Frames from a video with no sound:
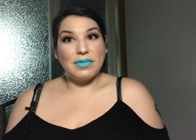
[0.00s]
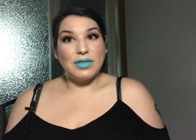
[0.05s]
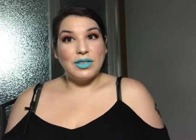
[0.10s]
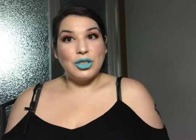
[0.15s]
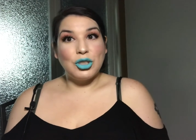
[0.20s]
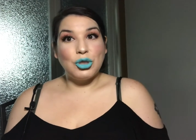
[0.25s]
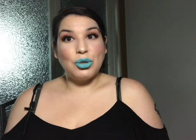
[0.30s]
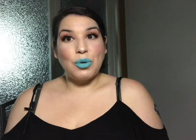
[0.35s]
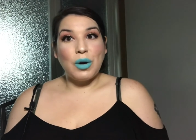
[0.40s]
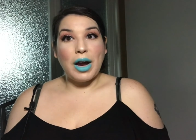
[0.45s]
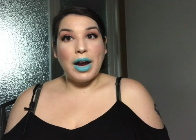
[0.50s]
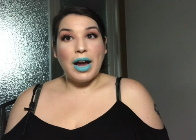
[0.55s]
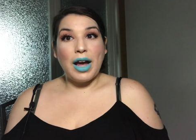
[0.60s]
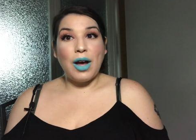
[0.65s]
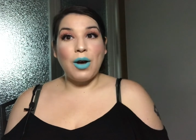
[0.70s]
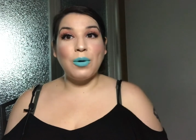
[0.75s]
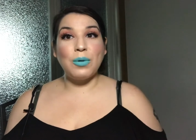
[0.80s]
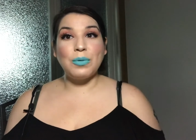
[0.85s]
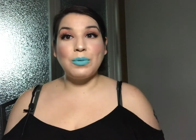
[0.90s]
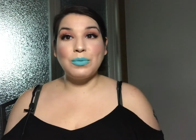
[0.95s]
try
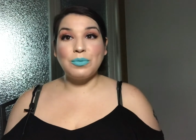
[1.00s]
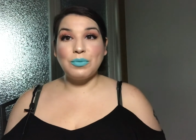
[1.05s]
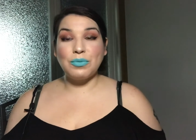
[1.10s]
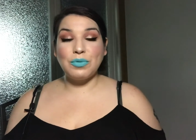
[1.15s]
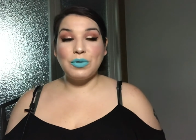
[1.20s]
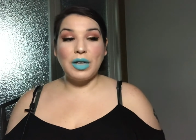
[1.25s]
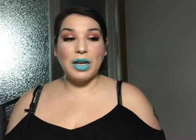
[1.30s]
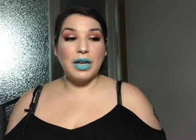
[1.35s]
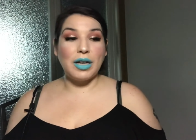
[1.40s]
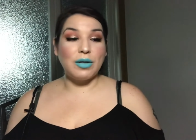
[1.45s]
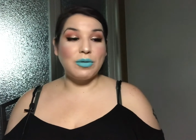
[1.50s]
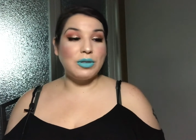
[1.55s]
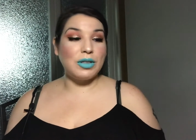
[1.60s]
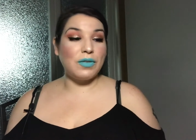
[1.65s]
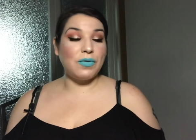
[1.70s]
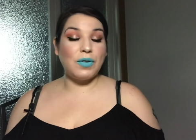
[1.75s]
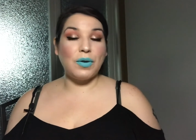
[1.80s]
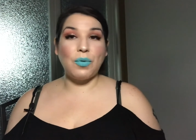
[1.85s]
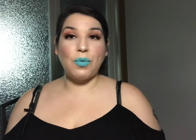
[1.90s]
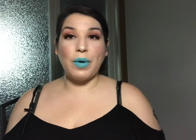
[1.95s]
out, you know,
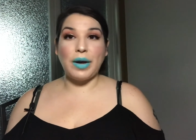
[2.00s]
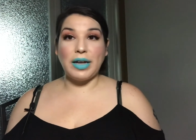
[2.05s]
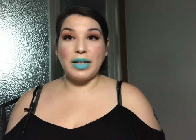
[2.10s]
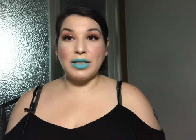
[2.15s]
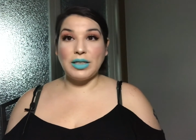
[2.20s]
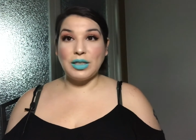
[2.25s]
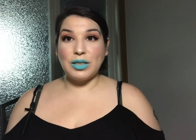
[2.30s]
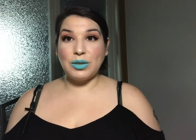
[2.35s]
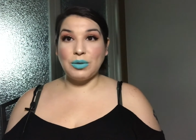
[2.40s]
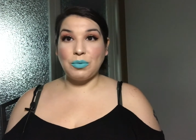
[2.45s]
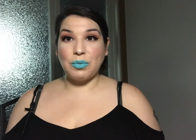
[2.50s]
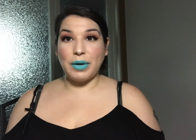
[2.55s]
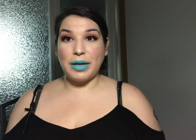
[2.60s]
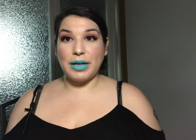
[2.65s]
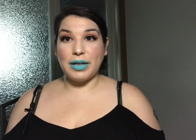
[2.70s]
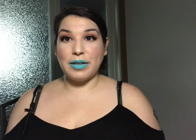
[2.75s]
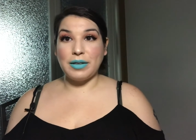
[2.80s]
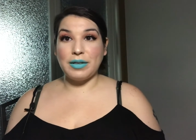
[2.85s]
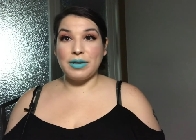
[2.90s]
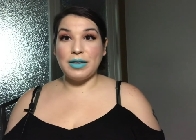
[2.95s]
different ways to
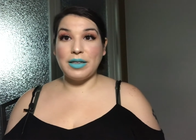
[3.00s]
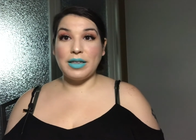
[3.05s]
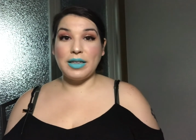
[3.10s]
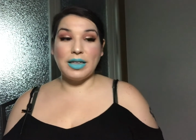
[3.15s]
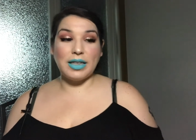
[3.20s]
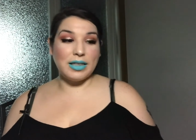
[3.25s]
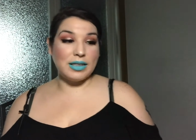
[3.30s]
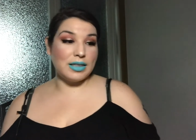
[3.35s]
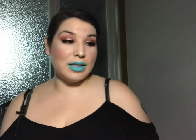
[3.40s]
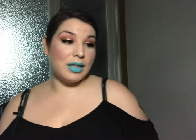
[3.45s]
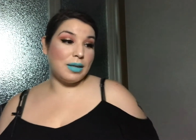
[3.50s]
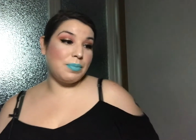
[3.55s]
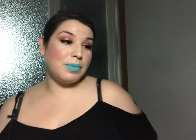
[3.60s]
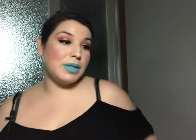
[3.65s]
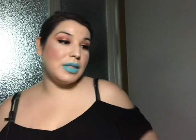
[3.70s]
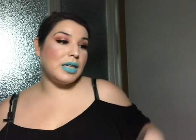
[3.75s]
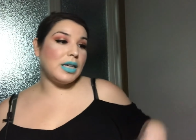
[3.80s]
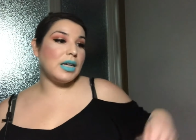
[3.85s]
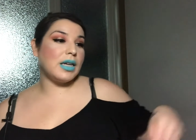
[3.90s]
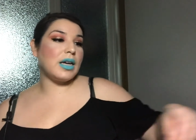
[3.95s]
wear this
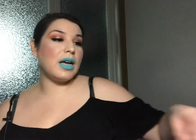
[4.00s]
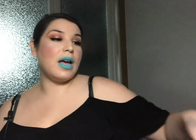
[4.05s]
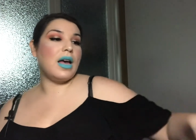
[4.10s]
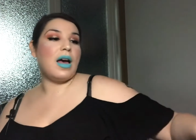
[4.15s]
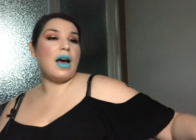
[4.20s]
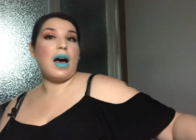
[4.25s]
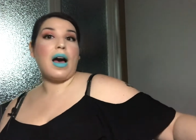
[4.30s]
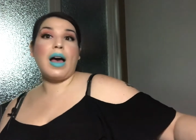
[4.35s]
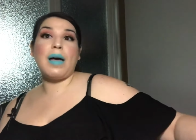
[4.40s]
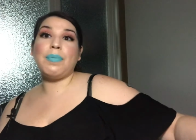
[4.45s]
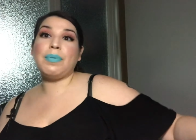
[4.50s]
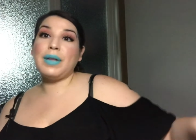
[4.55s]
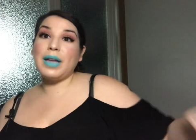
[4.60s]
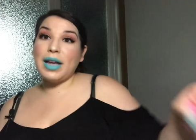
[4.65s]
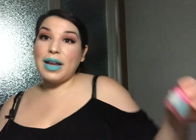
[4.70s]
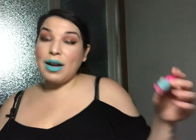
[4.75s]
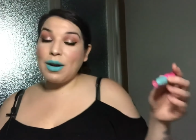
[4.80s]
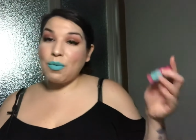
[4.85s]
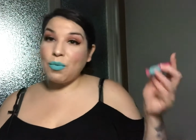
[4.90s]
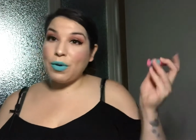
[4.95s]
lipstick. I
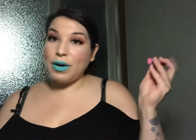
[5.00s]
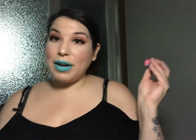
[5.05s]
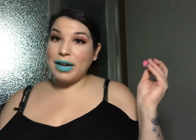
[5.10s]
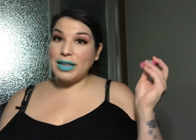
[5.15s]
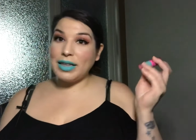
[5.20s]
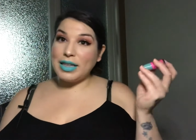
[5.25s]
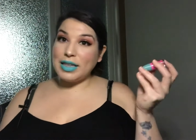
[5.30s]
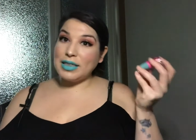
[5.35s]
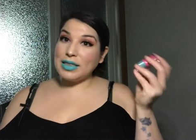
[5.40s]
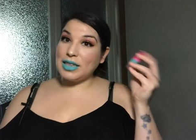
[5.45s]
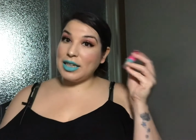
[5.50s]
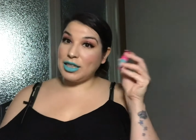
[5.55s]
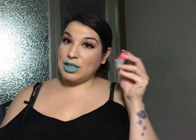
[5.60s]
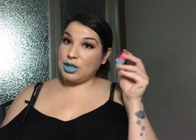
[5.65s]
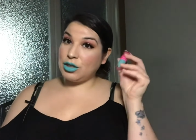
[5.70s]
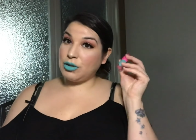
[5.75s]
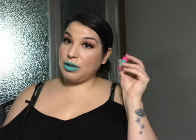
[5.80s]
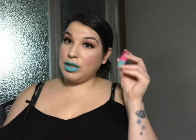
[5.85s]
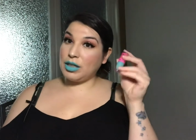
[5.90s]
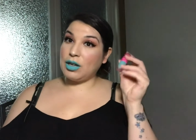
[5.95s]
plan on wearing this like
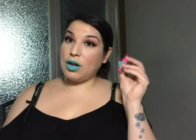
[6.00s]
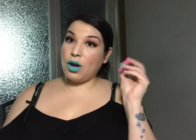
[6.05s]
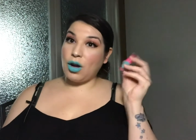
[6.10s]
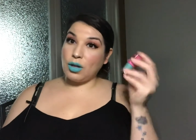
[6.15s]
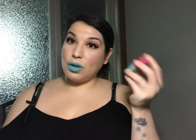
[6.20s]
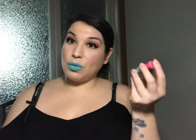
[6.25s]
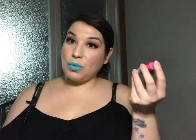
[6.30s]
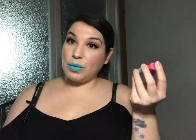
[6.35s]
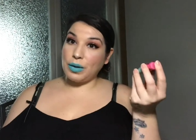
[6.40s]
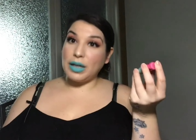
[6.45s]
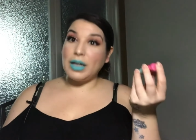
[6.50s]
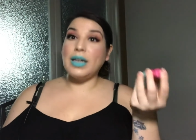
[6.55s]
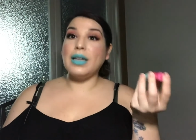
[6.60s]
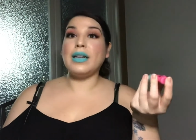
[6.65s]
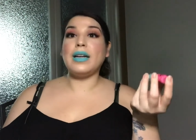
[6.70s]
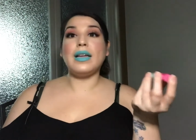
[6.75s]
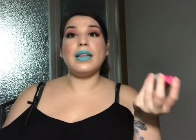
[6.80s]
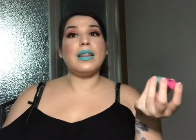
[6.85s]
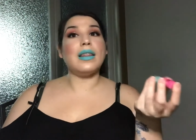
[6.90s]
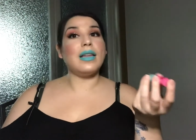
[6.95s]
during
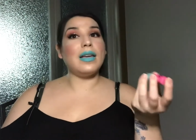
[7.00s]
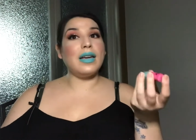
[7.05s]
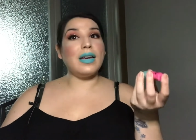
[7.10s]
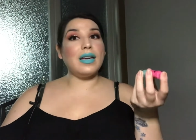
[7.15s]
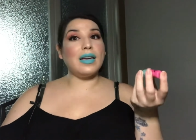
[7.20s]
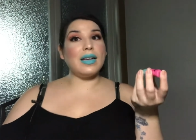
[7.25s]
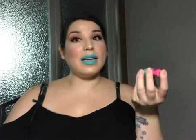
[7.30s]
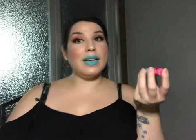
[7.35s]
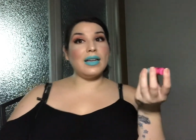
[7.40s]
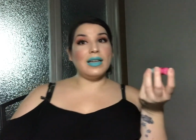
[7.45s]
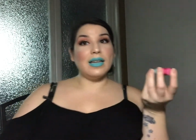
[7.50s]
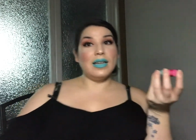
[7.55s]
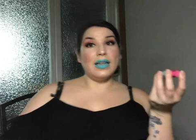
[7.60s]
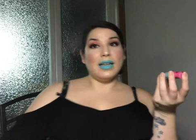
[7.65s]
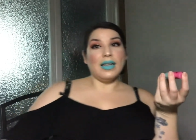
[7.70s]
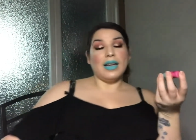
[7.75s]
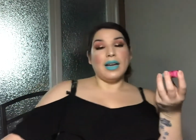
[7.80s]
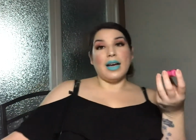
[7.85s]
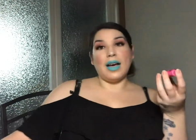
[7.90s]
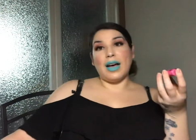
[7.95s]
Halloween, I think,
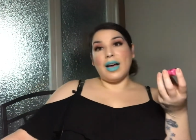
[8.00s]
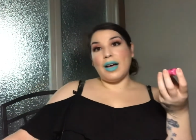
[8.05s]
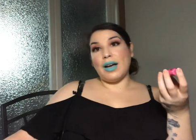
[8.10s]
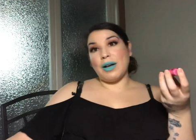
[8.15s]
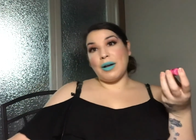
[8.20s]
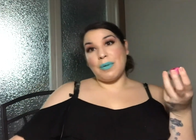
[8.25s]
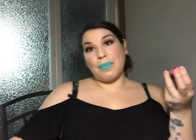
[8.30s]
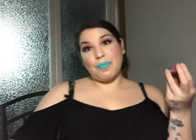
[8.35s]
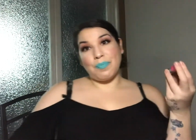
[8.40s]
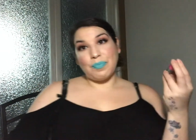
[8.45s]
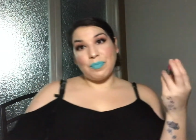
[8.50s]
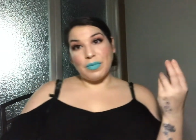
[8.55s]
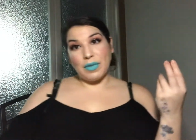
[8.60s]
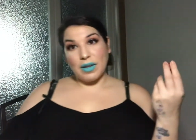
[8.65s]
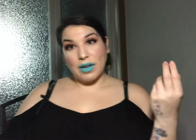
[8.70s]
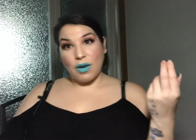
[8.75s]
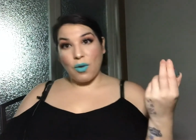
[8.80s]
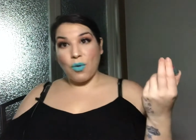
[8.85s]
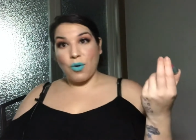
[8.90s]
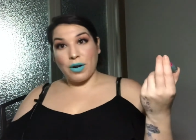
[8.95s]
or
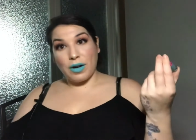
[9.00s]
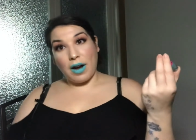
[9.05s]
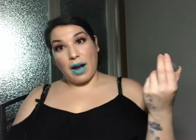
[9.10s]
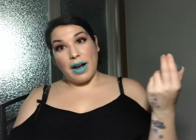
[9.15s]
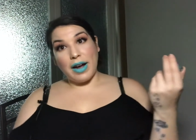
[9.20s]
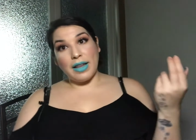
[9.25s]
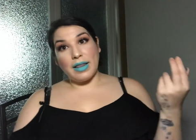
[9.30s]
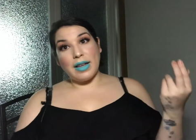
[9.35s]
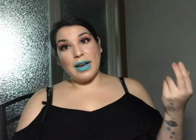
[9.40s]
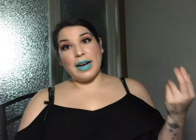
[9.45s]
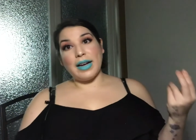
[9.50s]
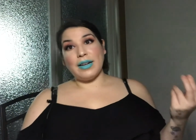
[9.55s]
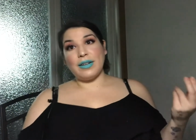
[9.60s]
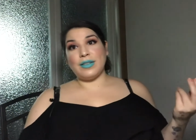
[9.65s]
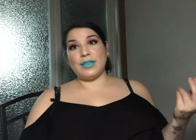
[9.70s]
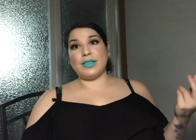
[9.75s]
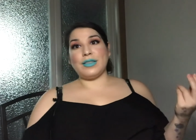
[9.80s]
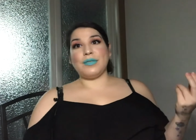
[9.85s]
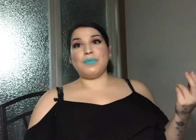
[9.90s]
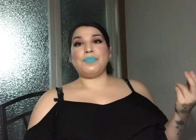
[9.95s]

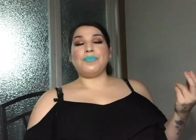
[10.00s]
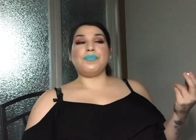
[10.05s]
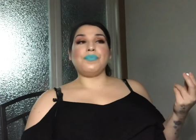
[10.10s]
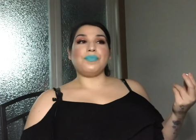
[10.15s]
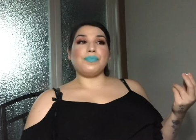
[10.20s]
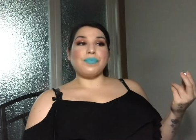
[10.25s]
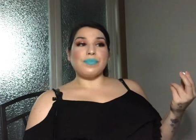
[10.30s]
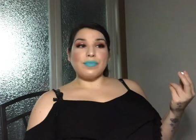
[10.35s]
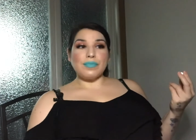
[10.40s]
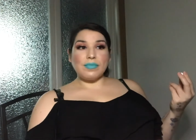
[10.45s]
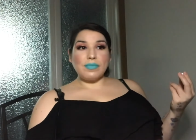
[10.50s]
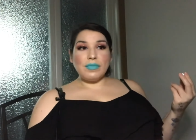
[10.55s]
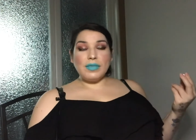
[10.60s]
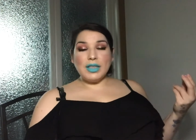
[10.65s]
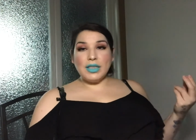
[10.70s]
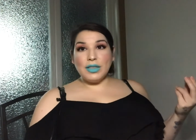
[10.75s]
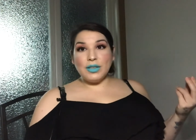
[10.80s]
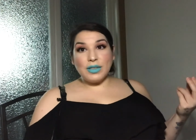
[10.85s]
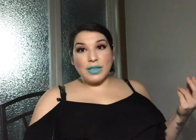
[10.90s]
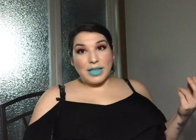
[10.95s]
eyeliner.
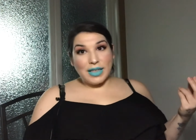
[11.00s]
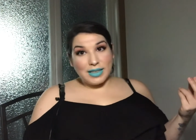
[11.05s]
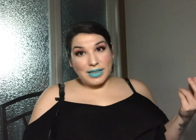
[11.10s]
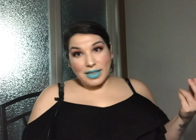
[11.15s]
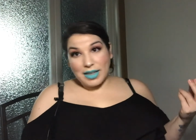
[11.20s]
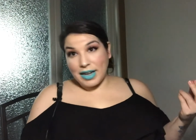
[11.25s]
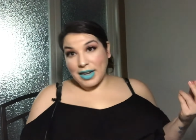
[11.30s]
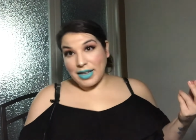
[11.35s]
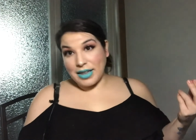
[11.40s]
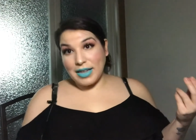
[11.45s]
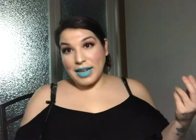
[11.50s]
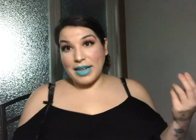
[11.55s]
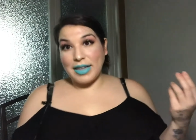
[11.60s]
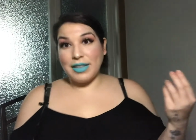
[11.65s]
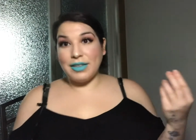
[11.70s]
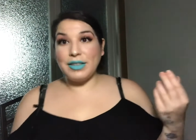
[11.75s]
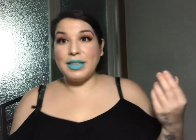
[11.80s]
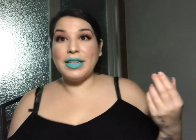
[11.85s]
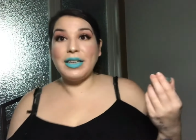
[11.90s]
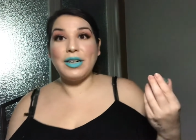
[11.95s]
Use it as an
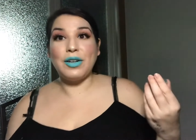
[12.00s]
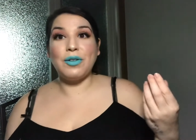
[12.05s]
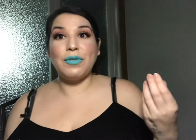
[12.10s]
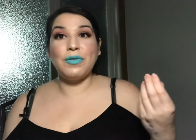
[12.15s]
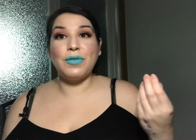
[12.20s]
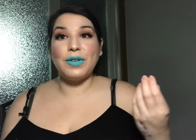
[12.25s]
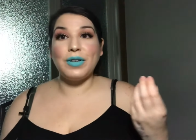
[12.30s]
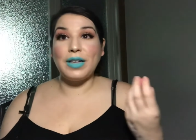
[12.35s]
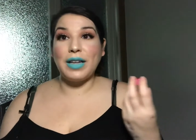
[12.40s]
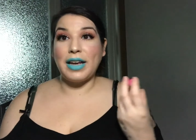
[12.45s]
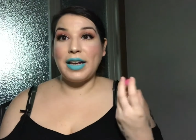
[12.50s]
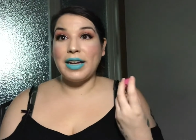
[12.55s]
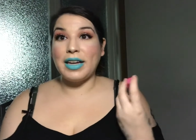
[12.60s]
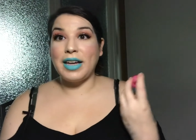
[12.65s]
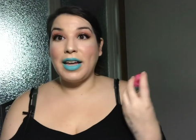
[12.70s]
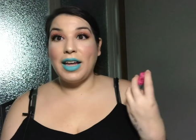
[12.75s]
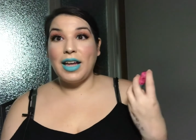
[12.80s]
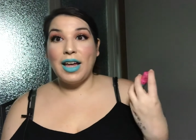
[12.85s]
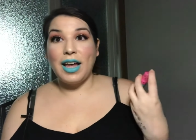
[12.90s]
eyeliner, you know, for like